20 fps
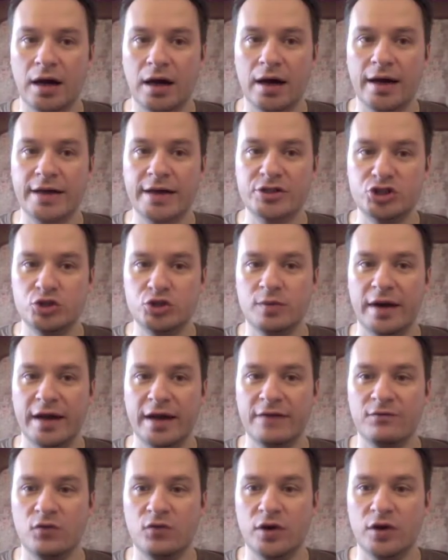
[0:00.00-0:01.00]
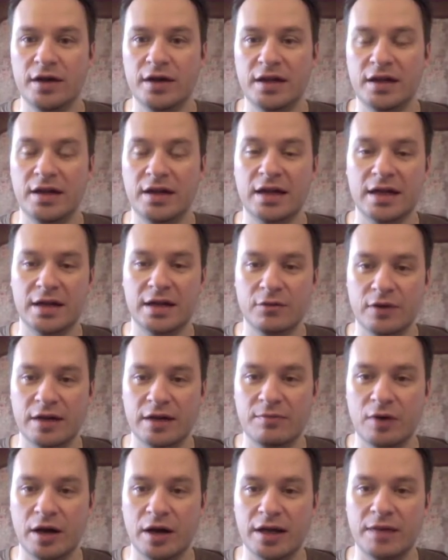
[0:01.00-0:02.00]
issue my invoices as soon
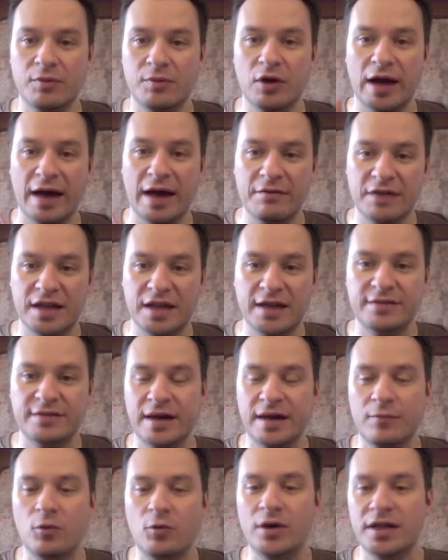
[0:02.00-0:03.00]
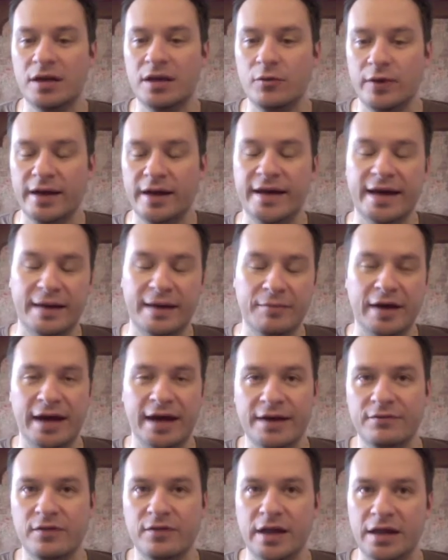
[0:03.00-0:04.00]
as possible. I have a set once a week, and I'm
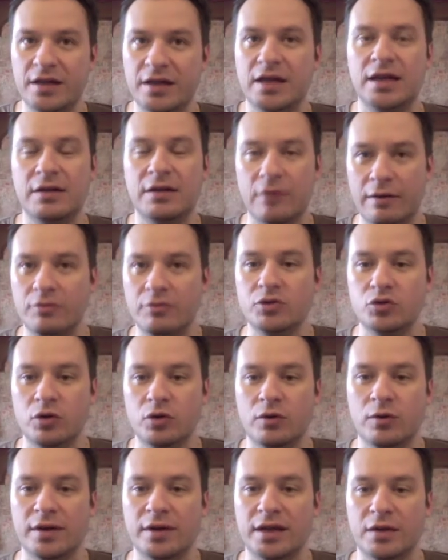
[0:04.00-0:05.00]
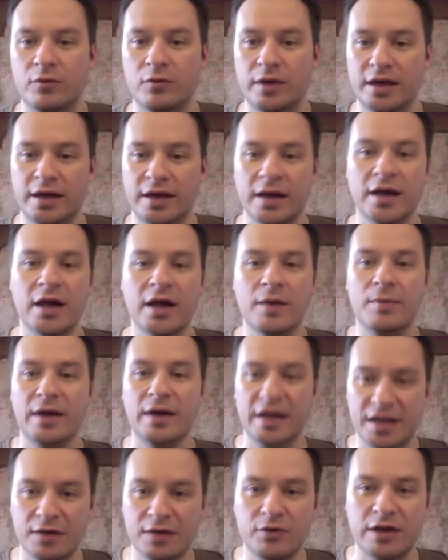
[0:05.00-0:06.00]
kind of lazy, so I will do it once a week.
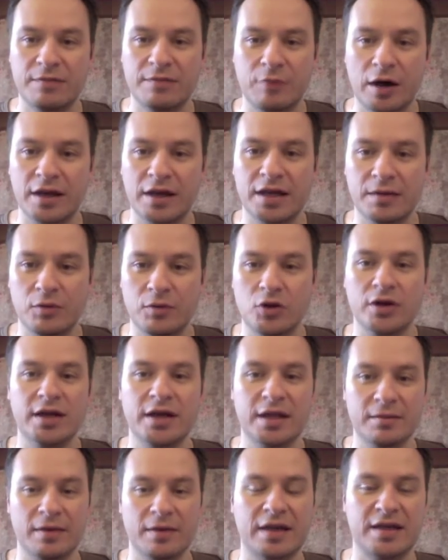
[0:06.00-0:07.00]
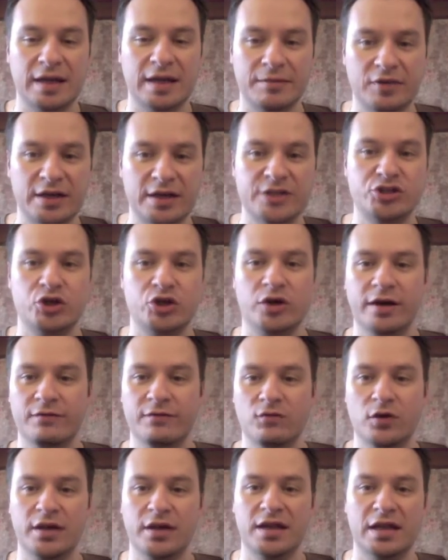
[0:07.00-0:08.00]
But as soon as possible is the best time to issue your
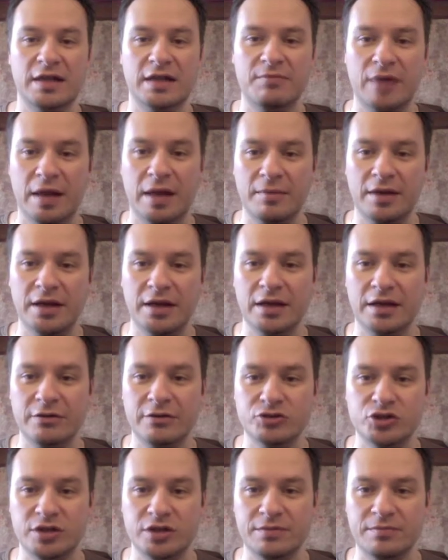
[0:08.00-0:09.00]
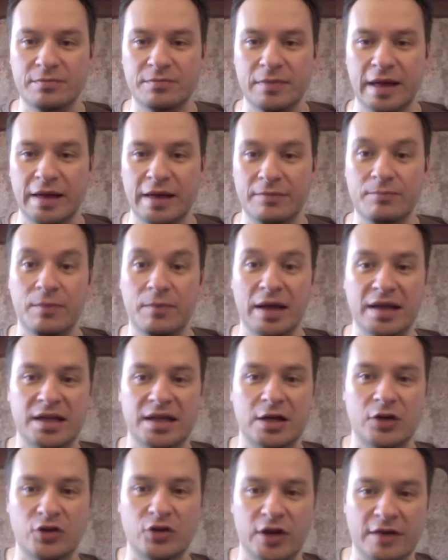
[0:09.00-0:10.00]
invoice since payment is usually made
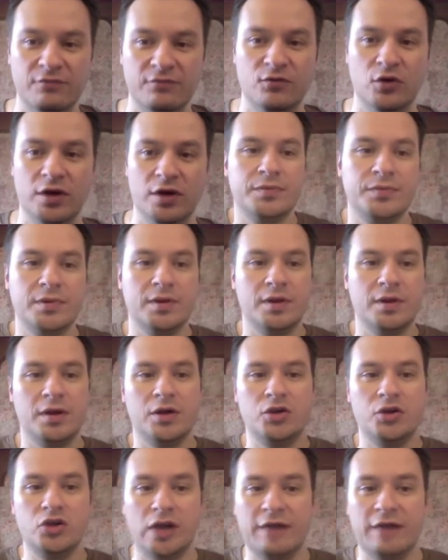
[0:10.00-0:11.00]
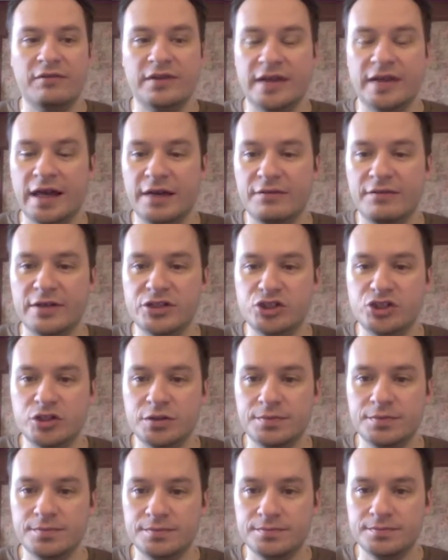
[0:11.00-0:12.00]
based on the invoice. You have the date of
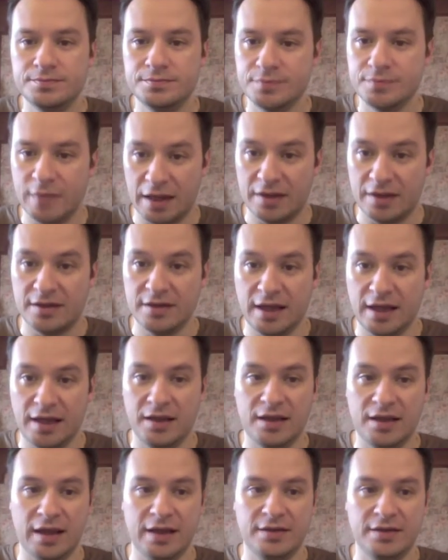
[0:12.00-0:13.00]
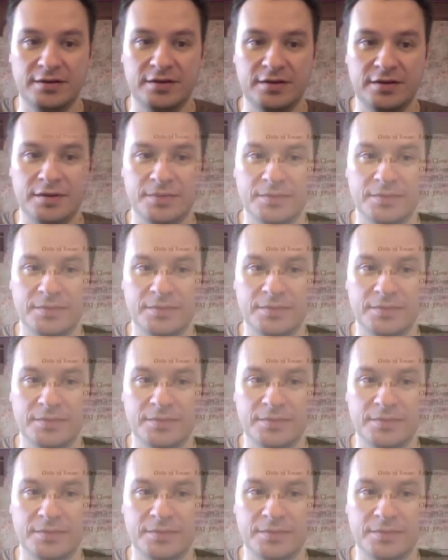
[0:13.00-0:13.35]
issue, that's today's date.